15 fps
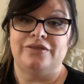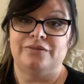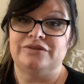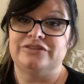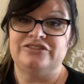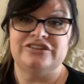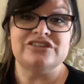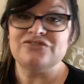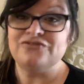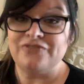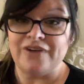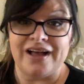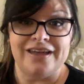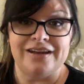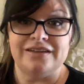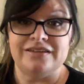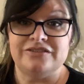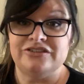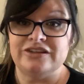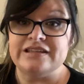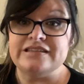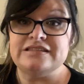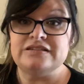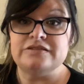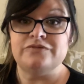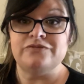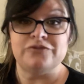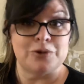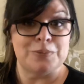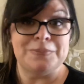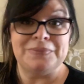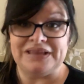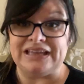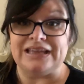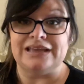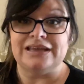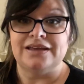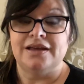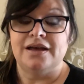that was just fun, just for me,